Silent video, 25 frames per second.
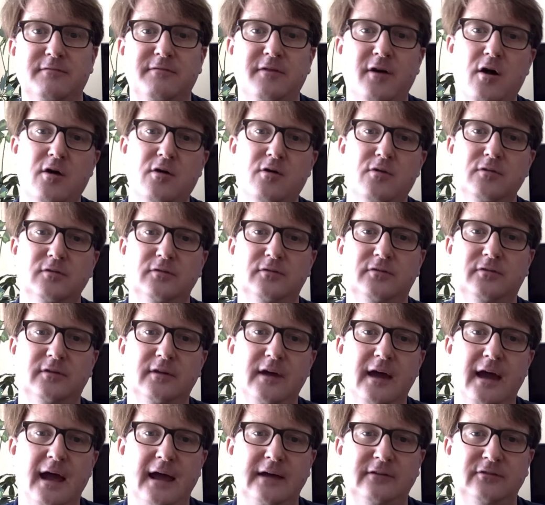of those
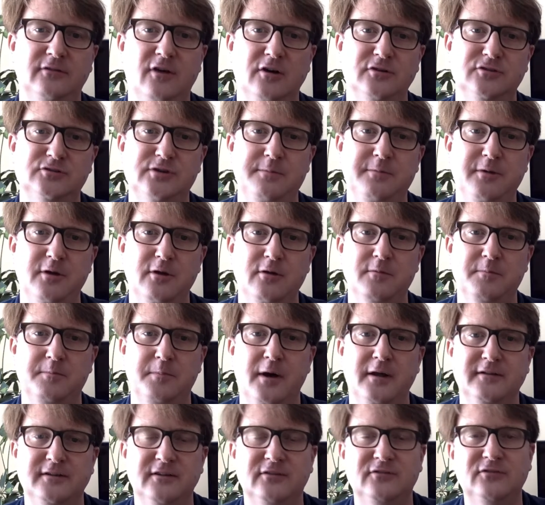as our tribute,
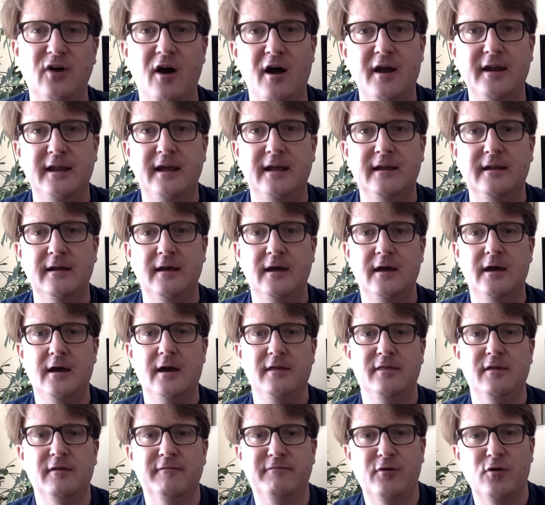but decided
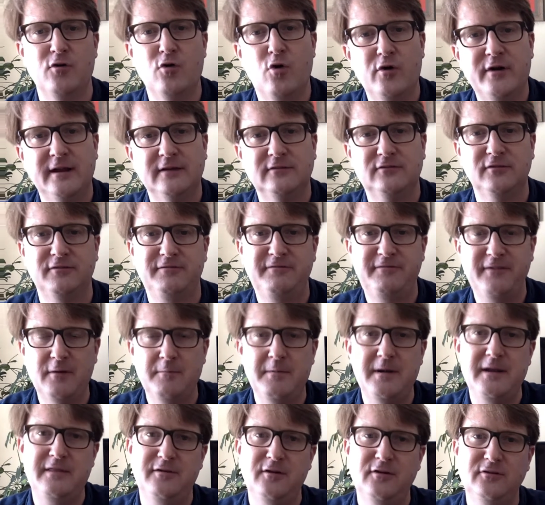that for an audience of
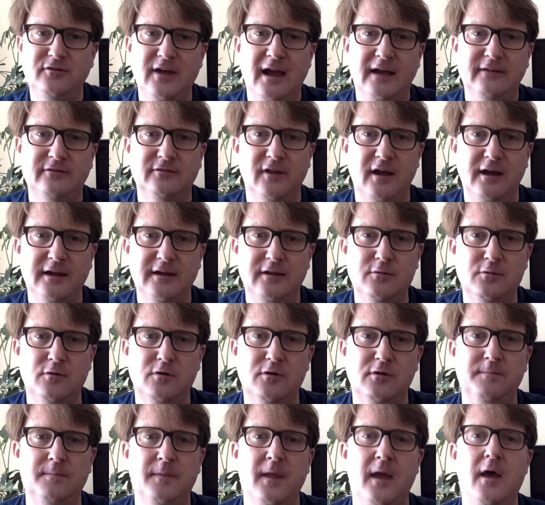film enthusiasts like you
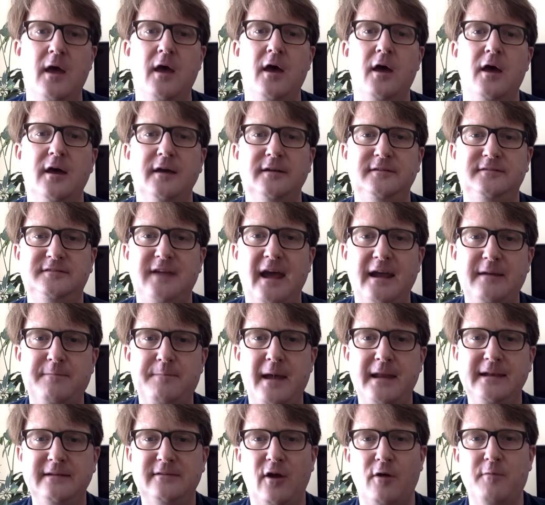all, Dead
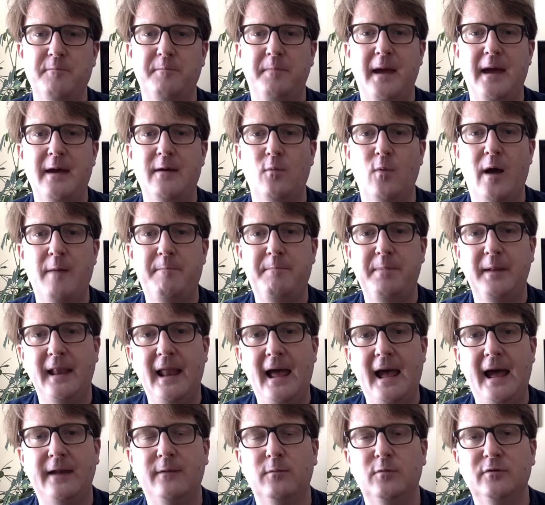Men Don't Wear
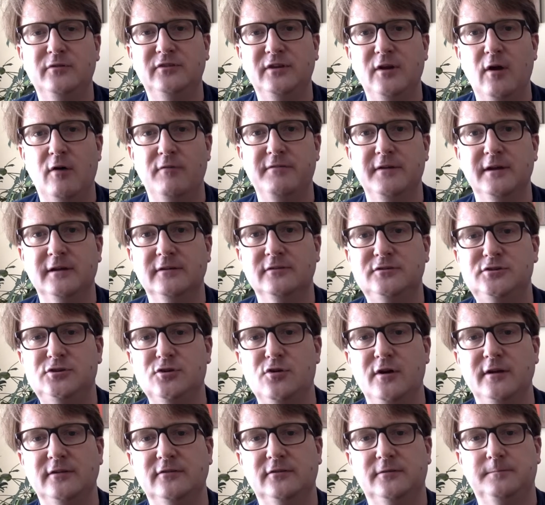Plaid was the obvious
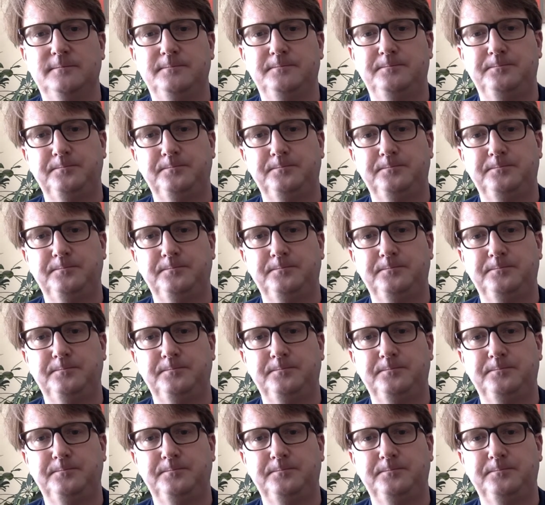choice.